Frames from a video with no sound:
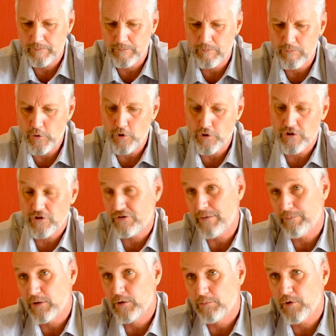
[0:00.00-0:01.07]
because it's
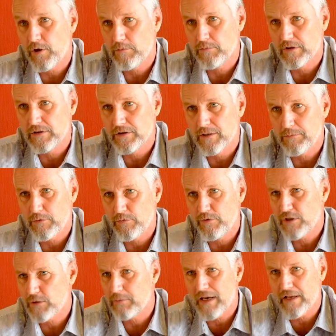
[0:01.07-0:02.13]
rapid deployment, I mean, we
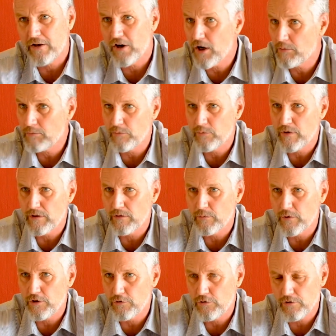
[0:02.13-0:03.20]
supply the army,
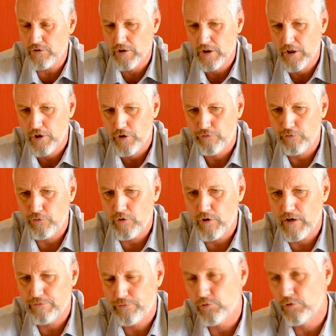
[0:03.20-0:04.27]
we use for
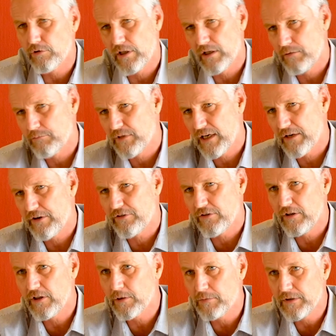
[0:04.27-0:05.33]
our fuel, and I'm
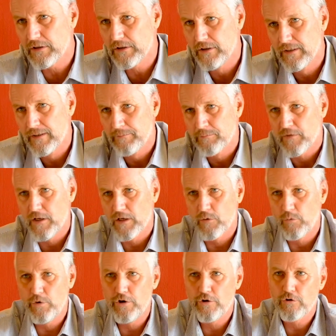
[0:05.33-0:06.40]
digressing a little bit,
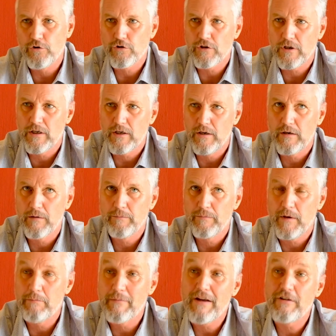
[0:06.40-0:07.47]
we use
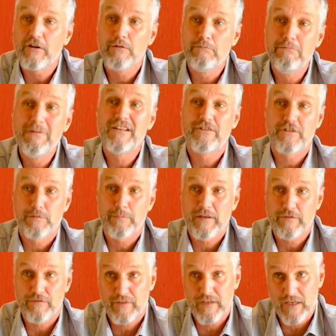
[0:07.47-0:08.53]
American military
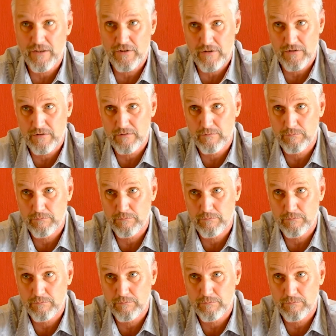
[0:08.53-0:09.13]
specification